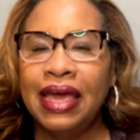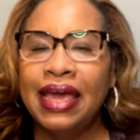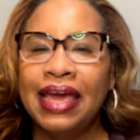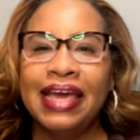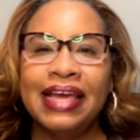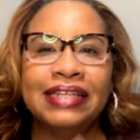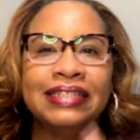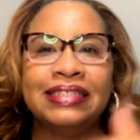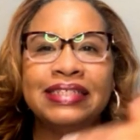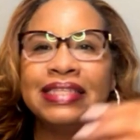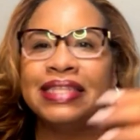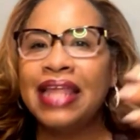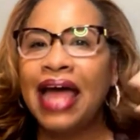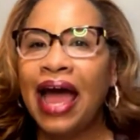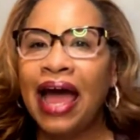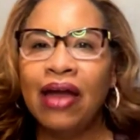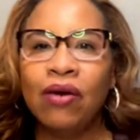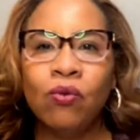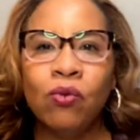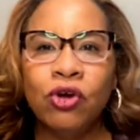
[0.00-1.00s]
It's
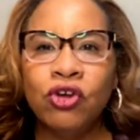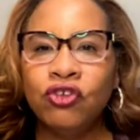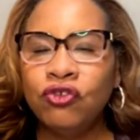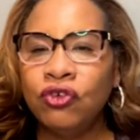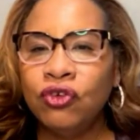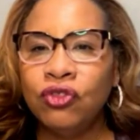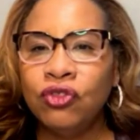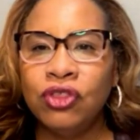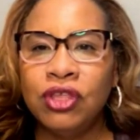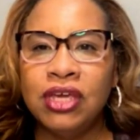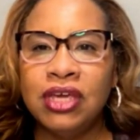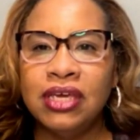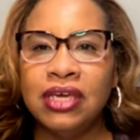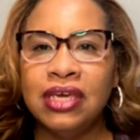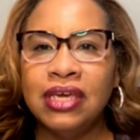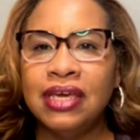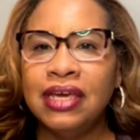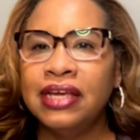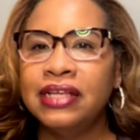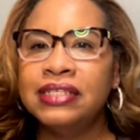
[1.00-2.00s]
not wishful
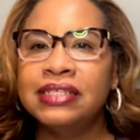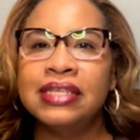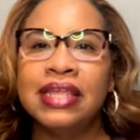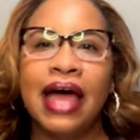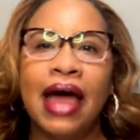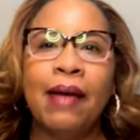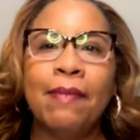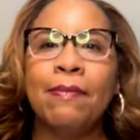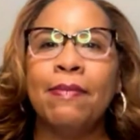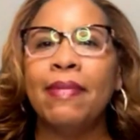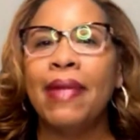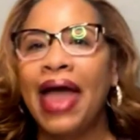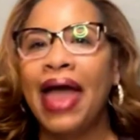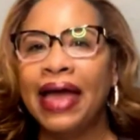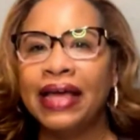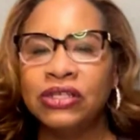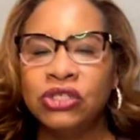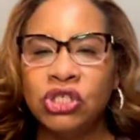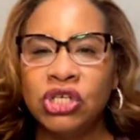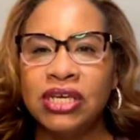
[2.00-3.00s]
thinking. It's not
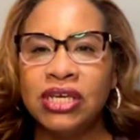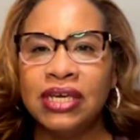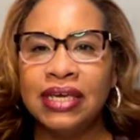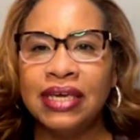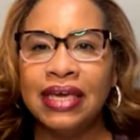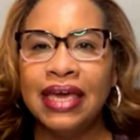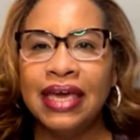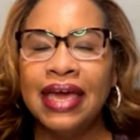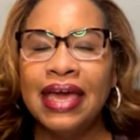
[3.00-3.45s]
magic.